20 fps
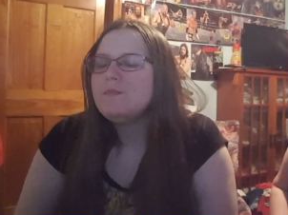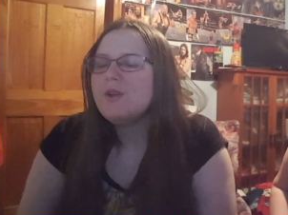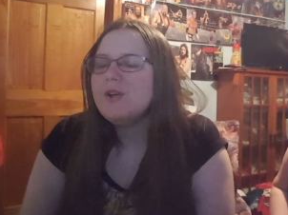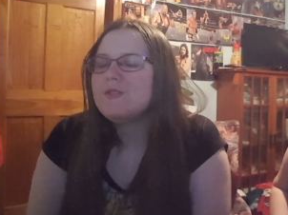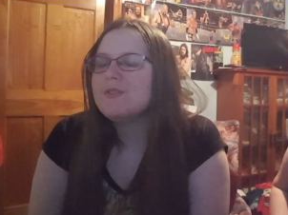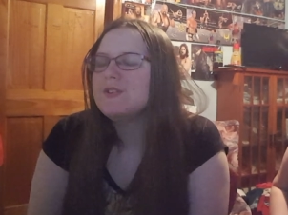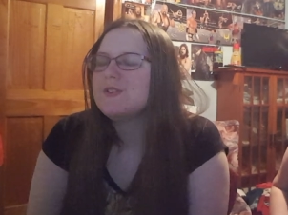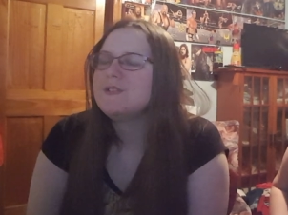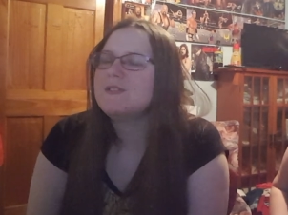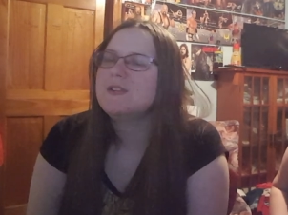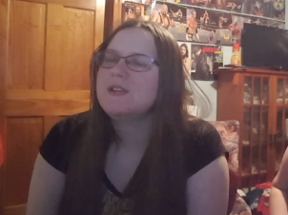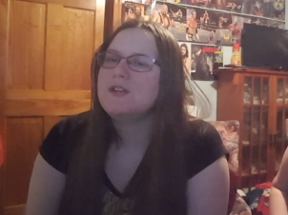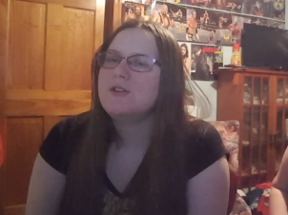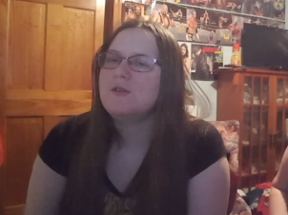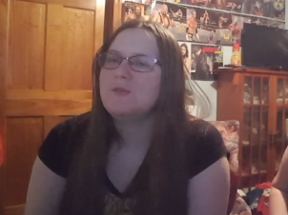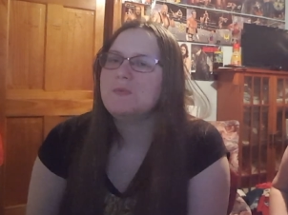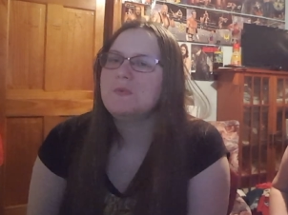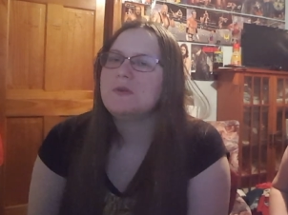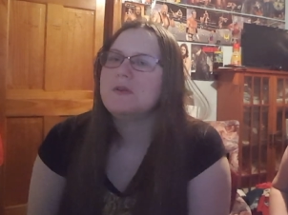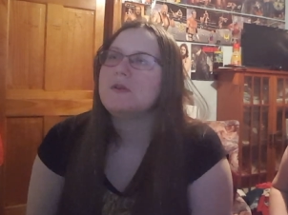Let's see
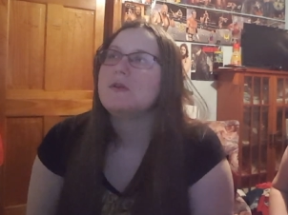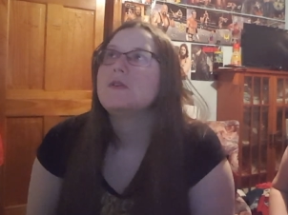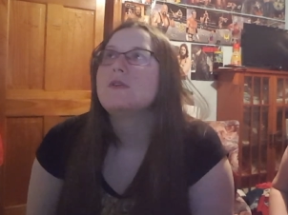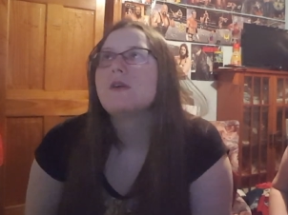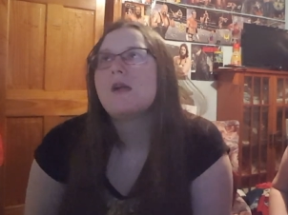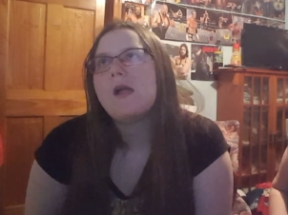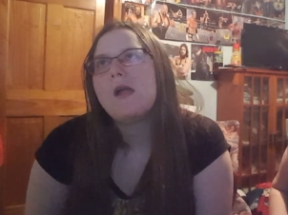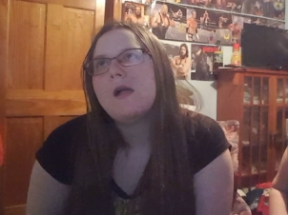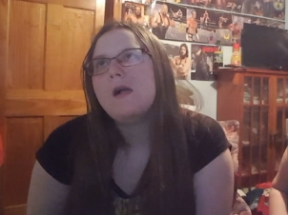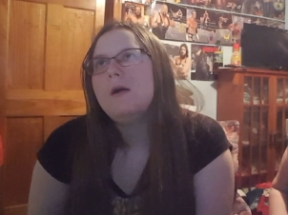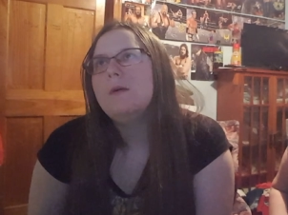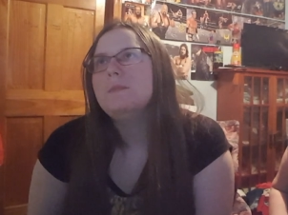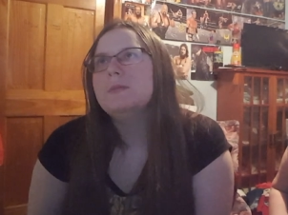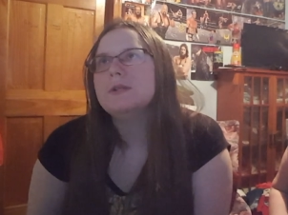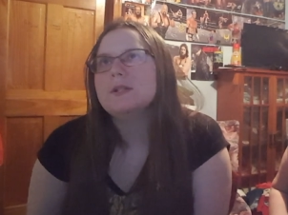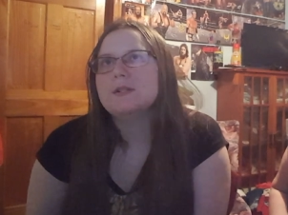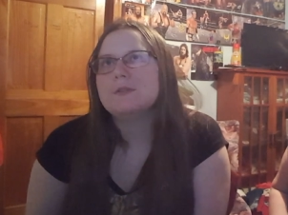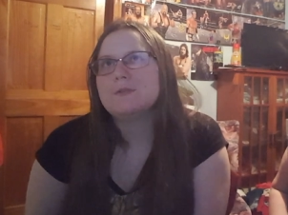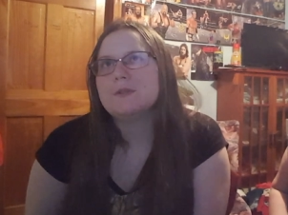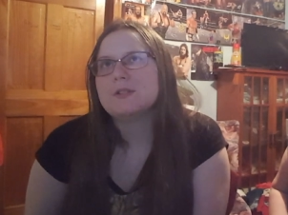who will
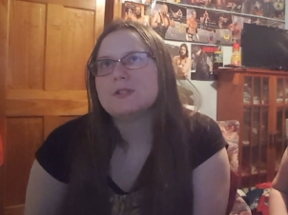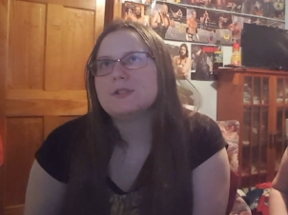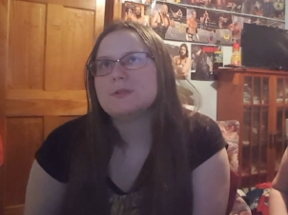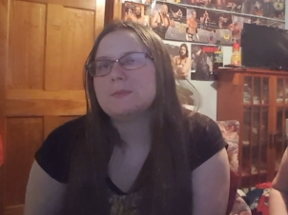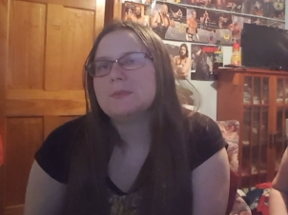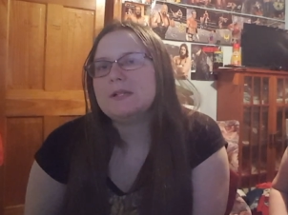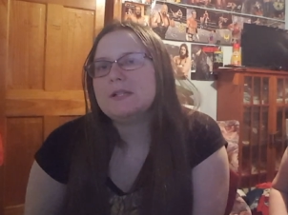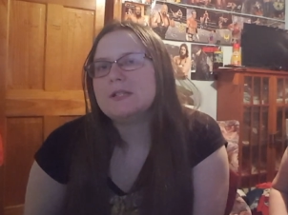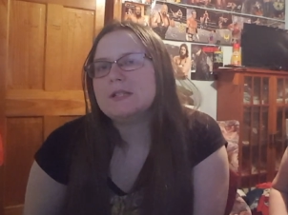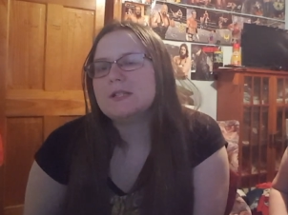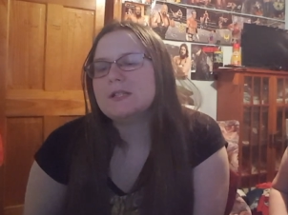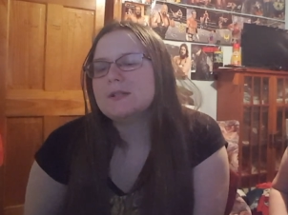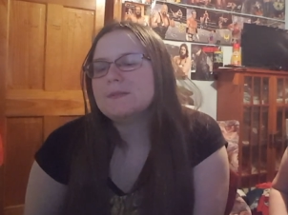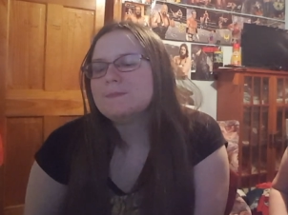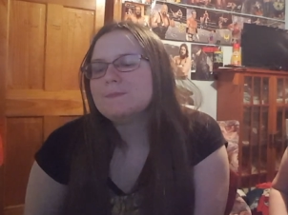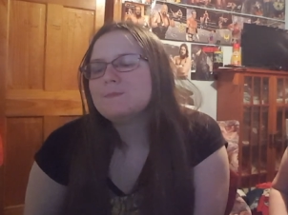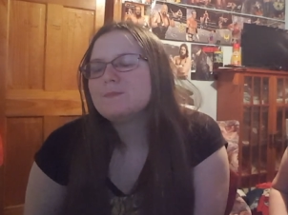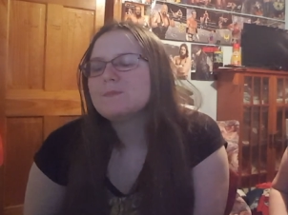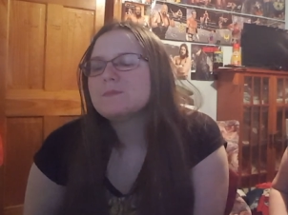be at WrestleMania.